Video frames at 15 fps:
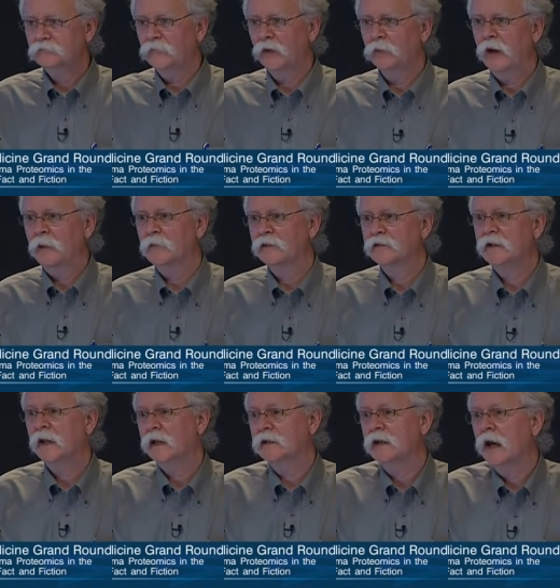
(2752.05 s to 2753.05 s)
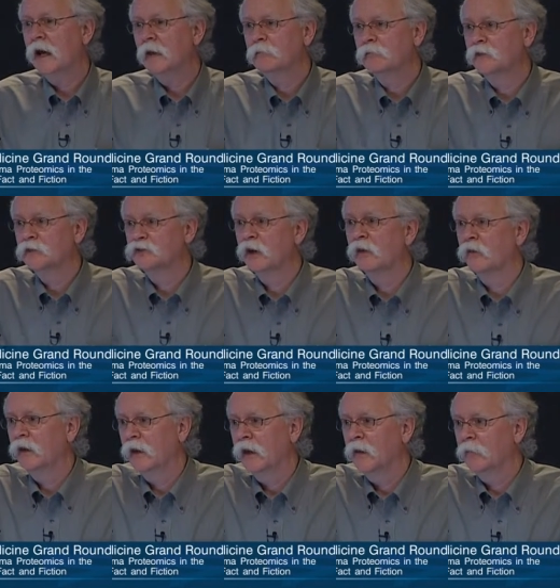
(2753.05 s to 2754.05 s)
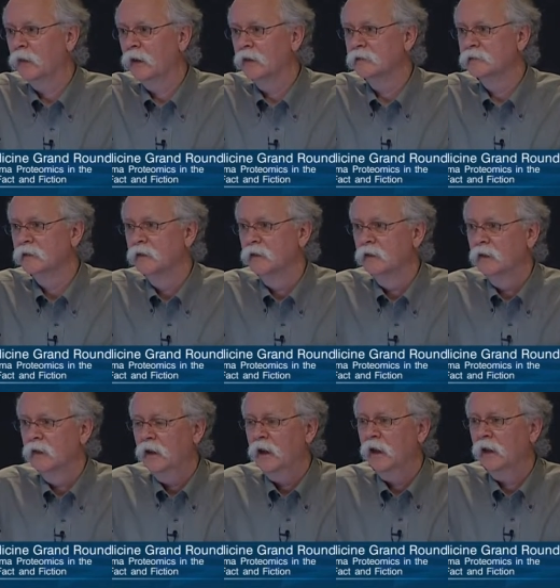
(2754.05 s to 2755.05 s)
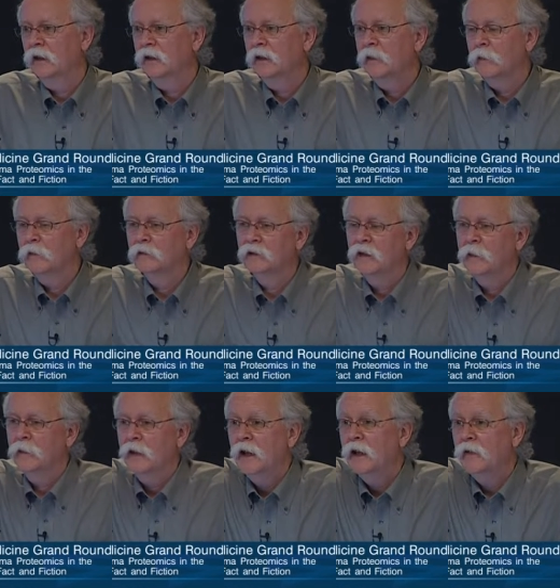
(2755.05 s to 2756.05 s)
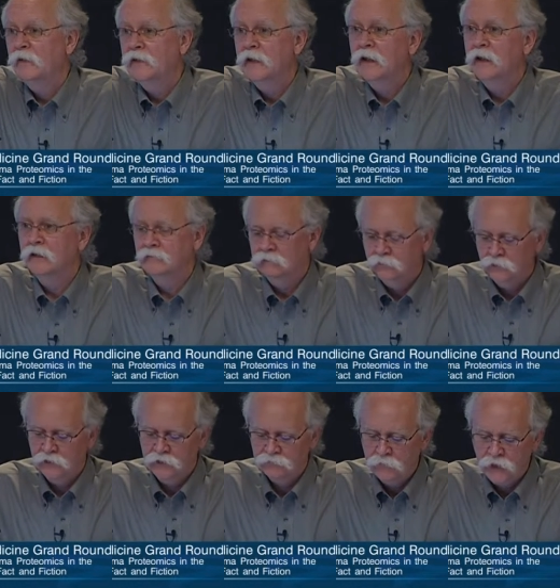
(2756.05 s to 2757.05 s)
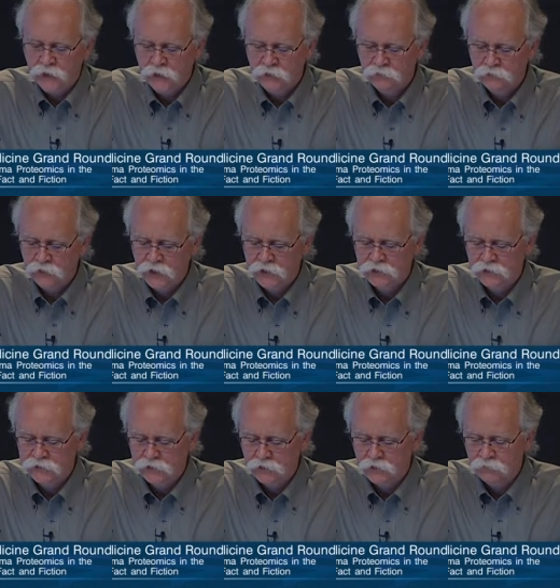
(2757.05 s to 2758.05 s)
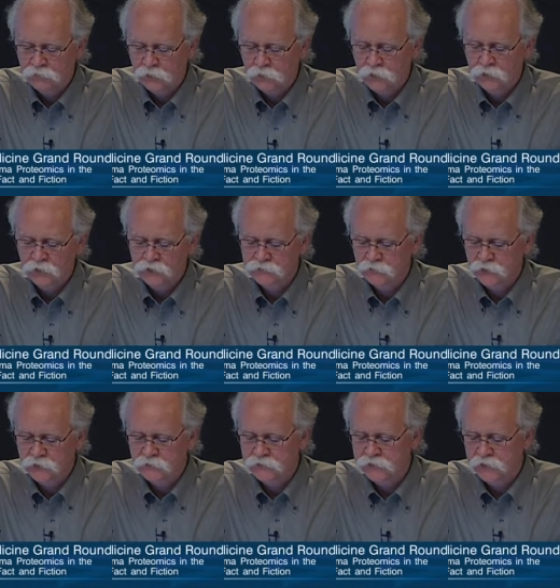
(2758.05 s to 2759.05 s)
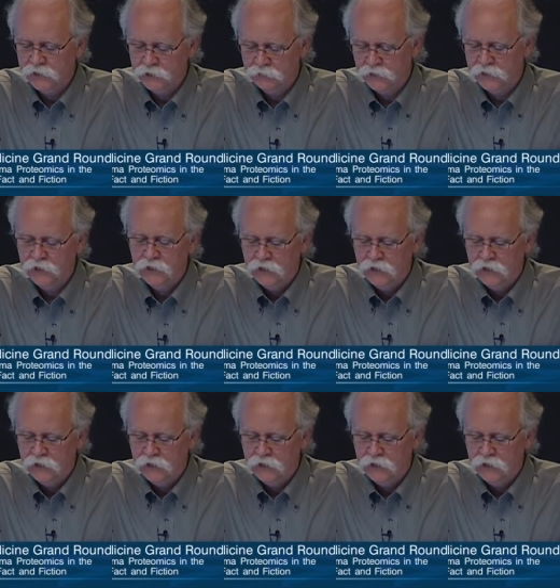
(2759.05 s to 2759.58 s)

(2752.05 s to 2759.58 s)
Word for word: Rabbits take time to generate antibodies. And in the, in the end of the day, we'll have made enough reagents to cover the proteins we're interested in, but